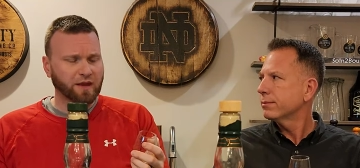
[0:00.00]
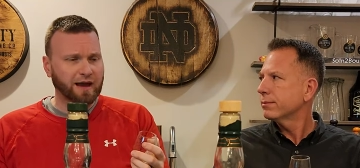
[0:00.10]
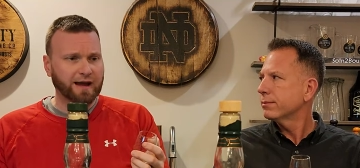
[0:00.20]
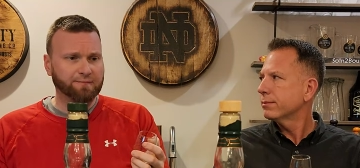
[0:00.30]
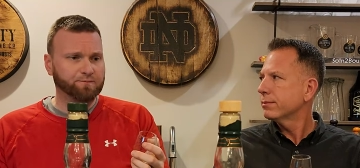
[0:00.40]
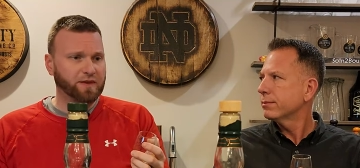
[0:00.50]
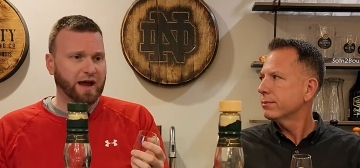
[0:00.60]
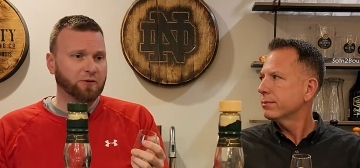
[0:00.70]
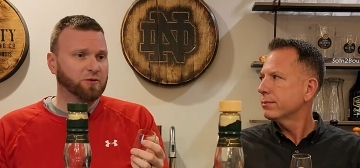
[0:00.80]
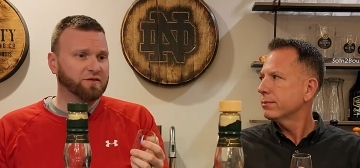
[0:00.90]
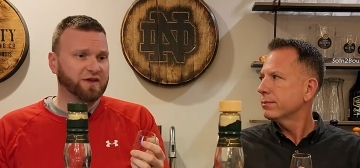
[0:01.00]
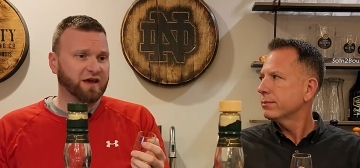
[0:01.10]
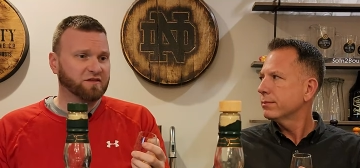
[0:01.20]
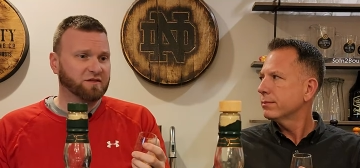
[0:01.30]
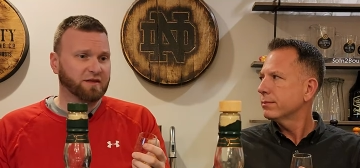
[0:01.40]
Speaker 1: I I would have
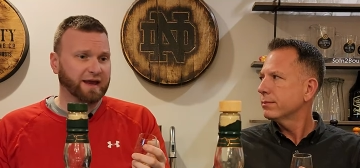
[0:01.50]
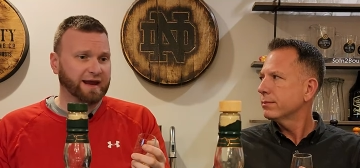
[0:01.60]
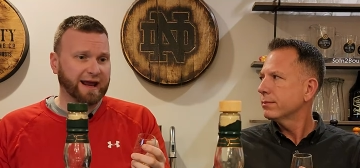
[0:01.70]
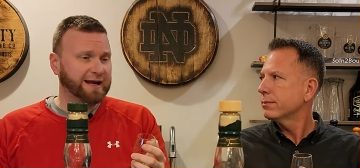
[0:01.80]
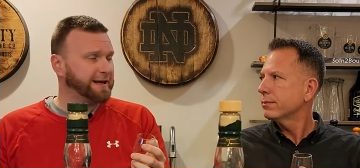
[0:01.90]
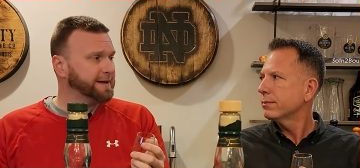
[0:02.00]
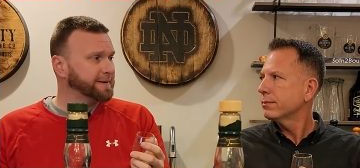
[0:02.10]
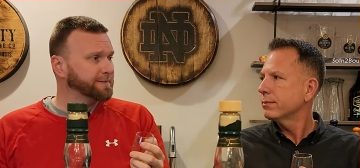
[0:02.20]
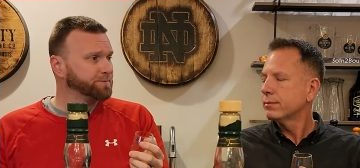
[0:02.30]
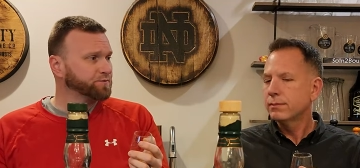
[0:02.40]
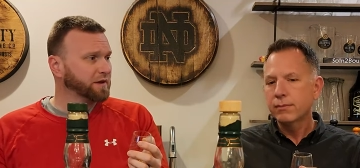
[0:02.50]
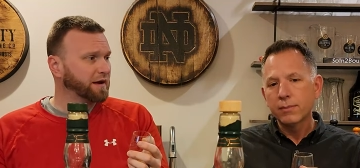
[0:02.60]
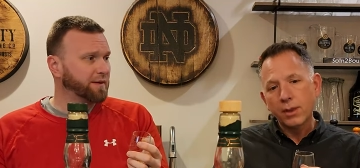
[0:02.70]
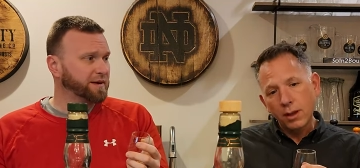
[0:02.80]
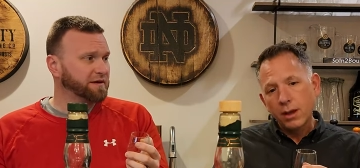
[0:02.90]
guessed like an 80.
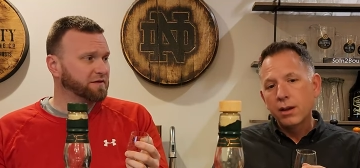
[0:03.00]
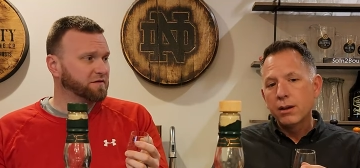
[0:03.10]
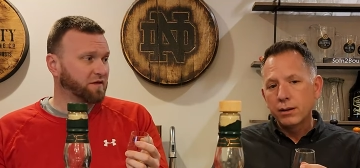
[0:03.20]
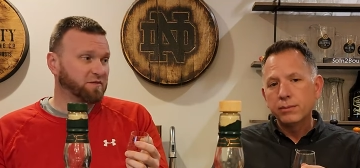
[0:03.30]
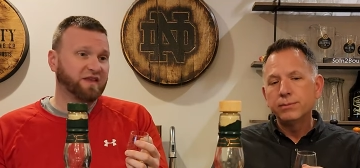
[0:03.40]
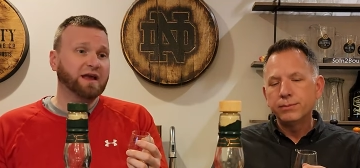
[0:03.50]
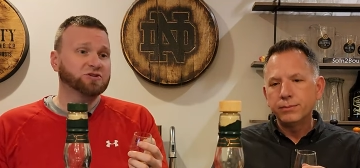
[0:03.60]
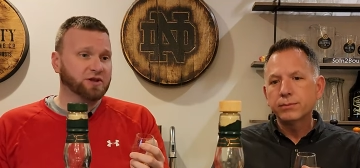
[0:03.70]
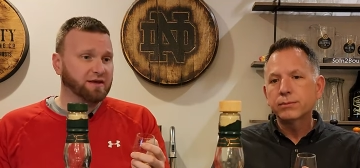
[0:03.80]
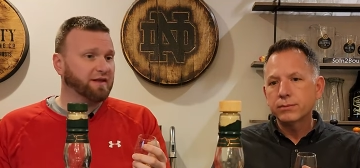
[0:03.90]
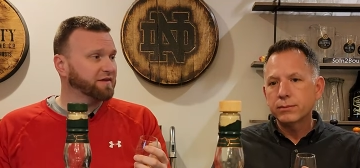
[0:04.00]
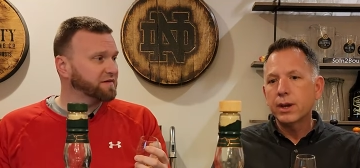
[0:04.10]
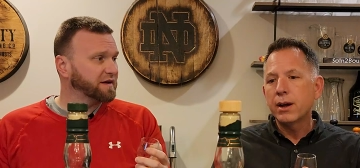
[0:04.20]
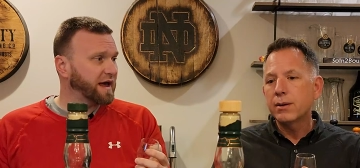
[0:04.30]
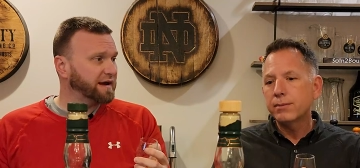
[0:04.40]
I mean, substantially less
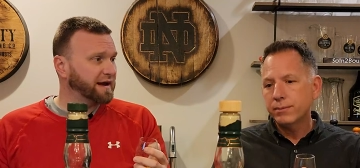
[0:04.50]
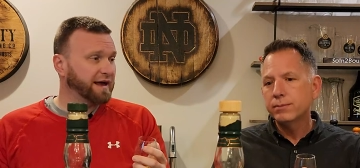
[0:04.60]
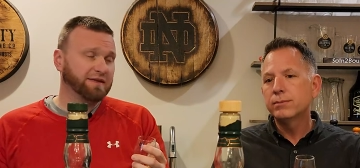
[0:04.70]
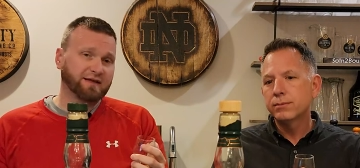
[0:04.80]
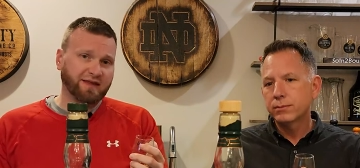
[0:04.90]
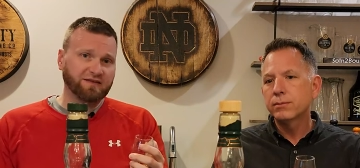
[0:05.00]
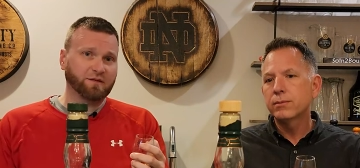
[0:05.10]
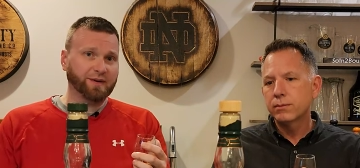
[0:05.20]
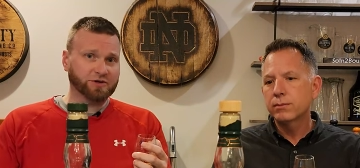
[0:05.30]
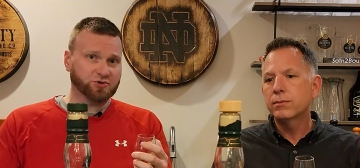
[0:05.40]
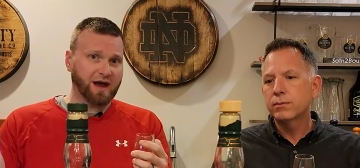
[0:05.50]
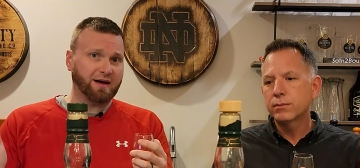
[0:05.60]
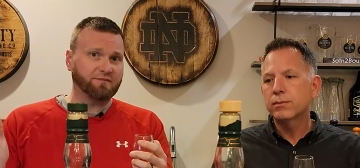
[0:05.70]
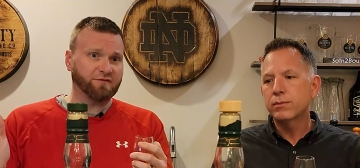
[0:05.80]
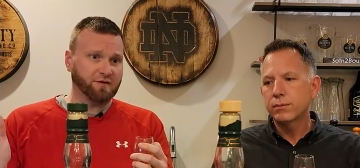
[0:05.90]
yeah. than 90. And that, that's a big
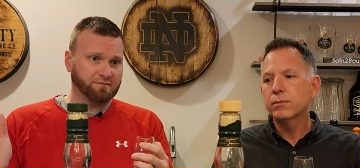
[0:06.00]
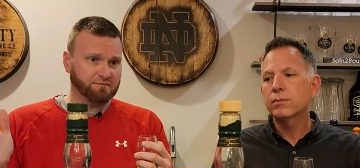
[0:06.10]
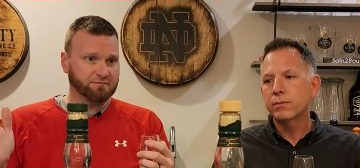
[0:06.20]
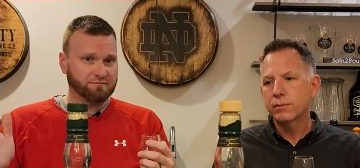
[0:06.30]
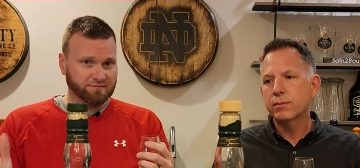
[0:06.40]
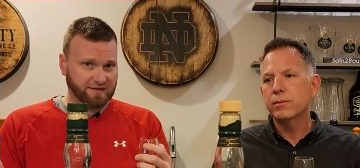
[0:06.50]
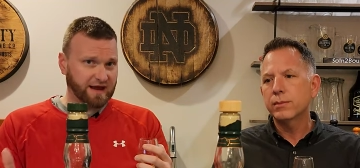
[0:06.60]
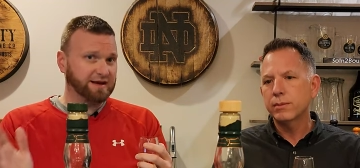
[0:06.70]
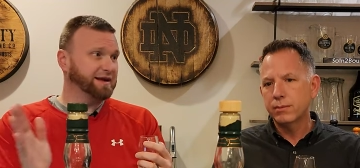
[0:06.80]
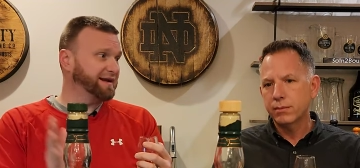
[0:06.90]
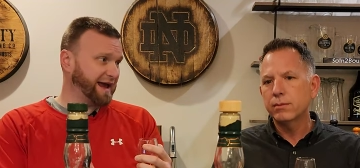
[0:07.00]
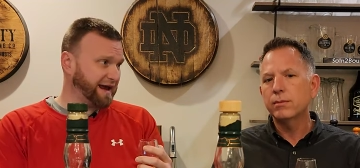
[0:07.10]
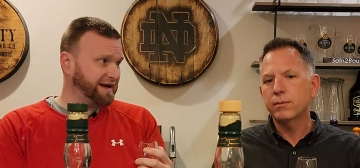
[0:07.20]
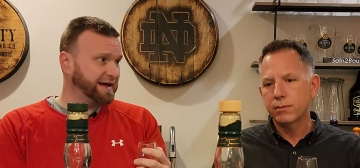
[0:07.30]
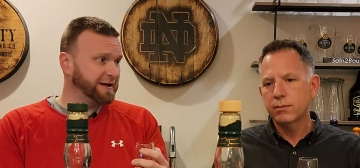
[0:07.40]
drop from 90 to
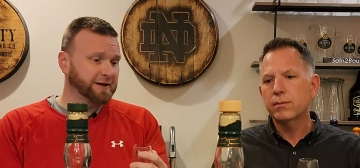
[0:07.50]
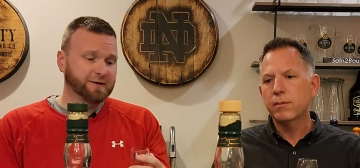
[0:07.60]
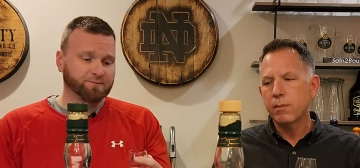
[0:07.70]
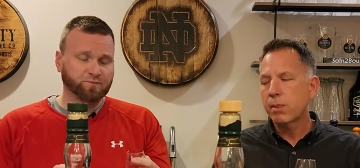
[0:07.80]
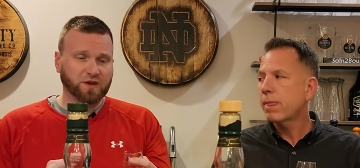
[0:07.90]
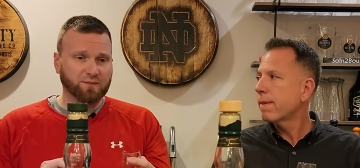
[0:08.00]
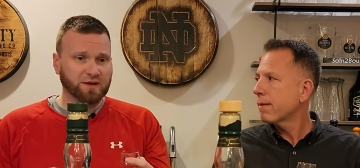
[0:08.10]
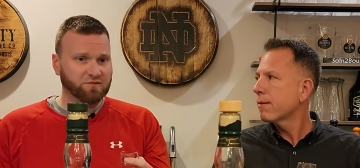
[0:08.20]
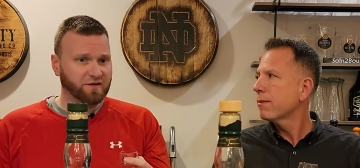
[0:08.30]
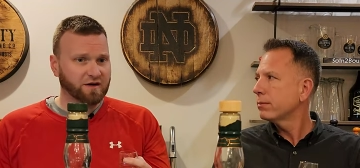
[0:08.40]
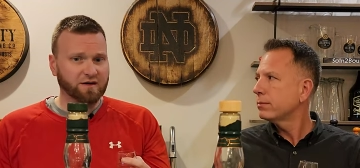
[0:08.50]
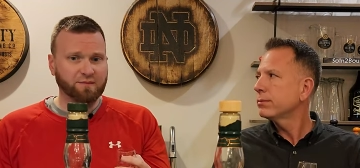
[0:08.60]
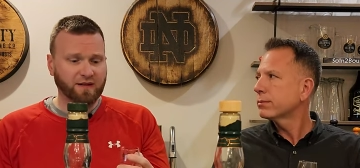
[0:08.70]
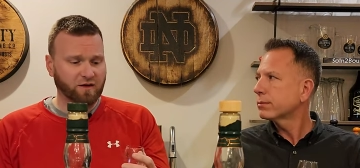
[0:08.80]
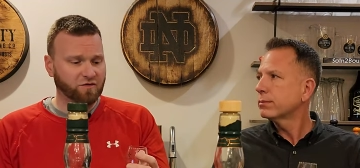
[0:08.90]
80. I mean, very
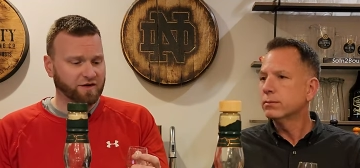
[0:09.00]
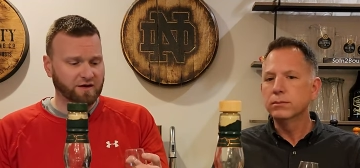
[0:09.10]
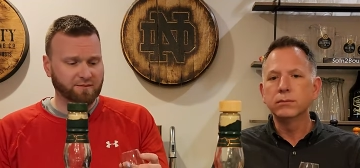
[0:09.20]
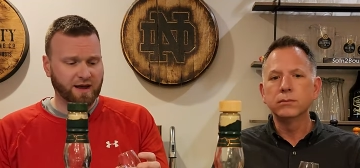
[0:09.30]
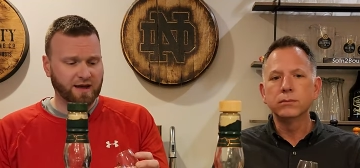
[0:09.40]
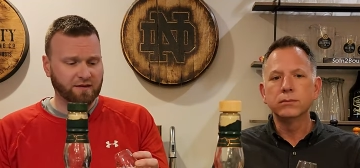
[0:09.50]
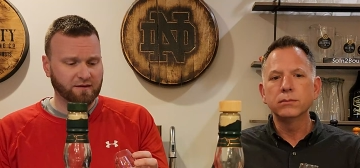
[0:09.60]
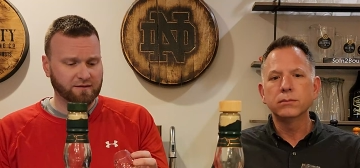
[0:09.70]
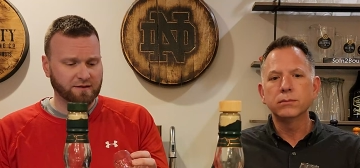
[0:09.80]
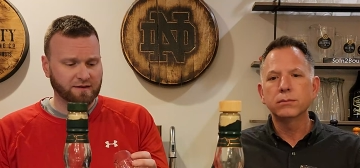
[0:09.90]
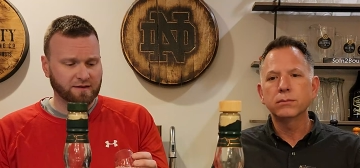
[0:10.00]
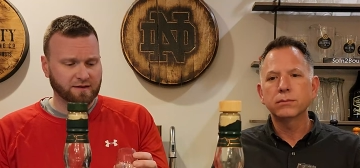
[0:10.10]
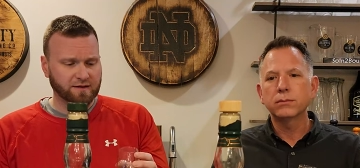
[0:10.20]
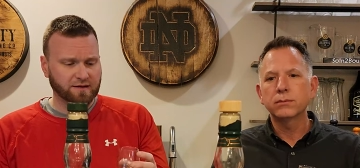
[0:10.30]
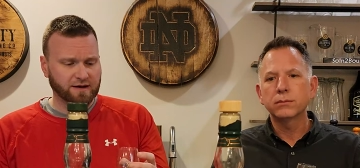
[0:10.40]
mellow, very mm-hmm. mild.
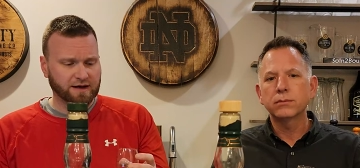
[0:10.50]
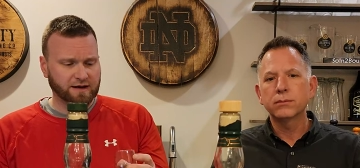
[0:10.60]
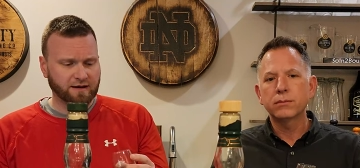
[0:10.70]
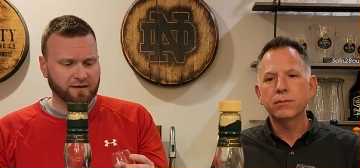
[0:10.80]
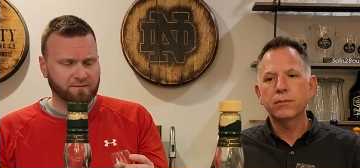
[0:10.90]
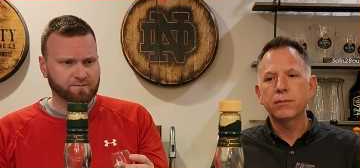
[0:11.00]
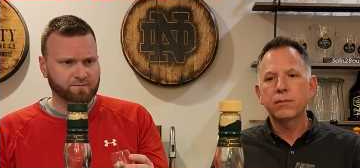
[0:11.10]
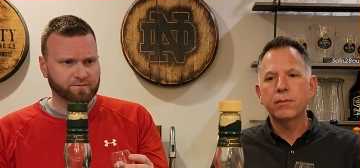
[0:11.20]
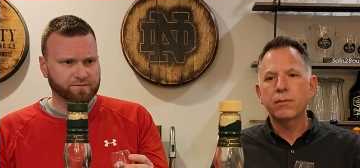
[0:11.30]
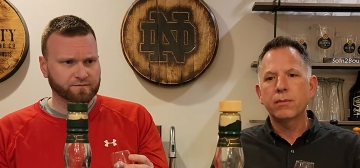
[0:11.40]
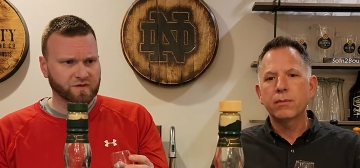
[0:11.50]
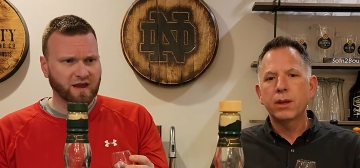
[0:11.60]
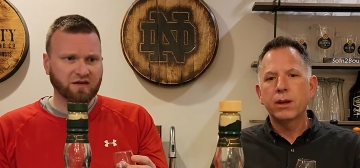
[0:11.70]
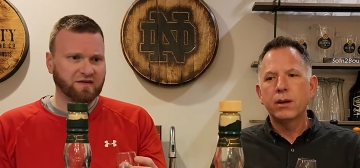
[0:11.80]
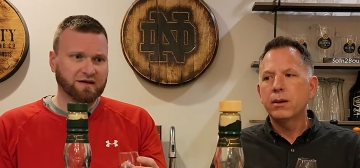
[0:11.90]
Um,
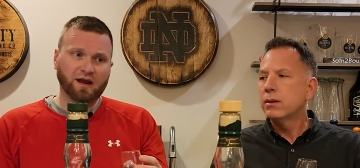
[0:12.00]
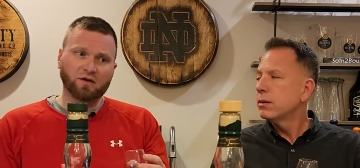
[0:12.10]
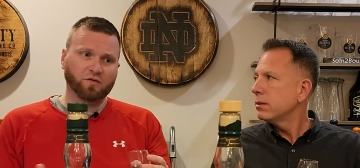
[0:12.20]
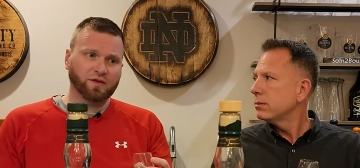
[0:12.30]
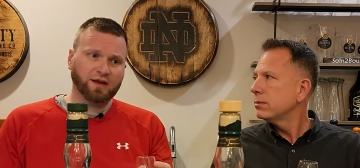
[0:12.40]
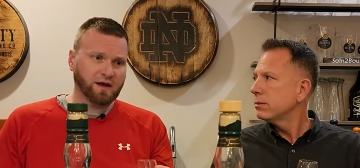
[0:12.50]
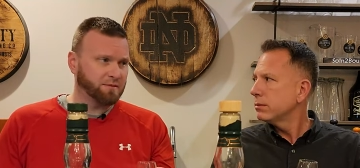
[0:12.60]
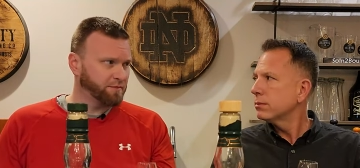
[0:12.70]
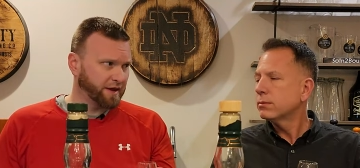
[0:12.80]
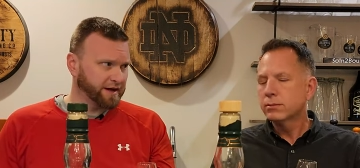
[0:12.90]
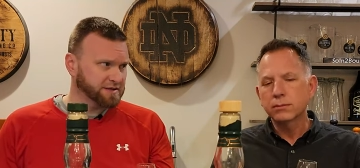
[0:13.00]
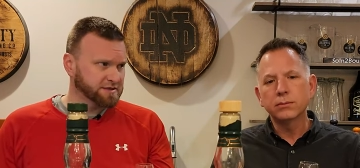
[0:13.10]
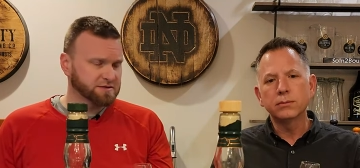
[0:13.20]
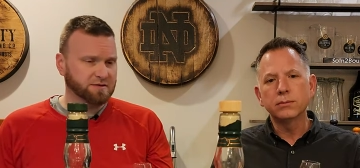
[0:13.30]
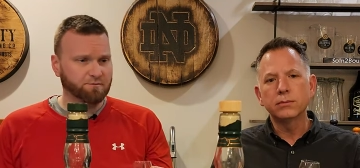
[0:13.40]
like I said, not overly
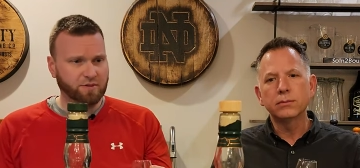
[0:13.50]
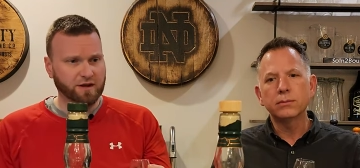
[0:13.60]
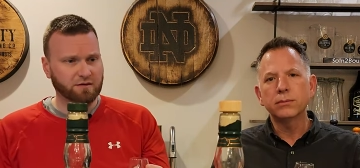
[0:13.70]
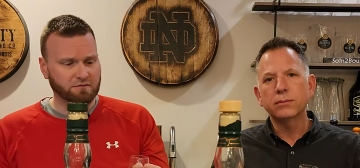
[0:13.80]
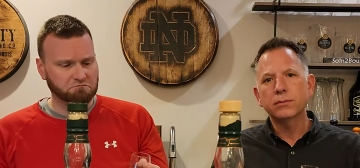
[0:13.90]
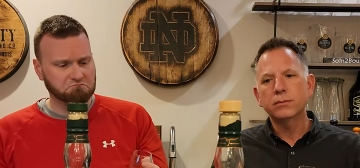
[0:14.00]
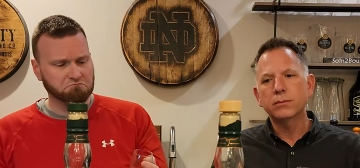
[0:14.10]
complex, mm-hmm. but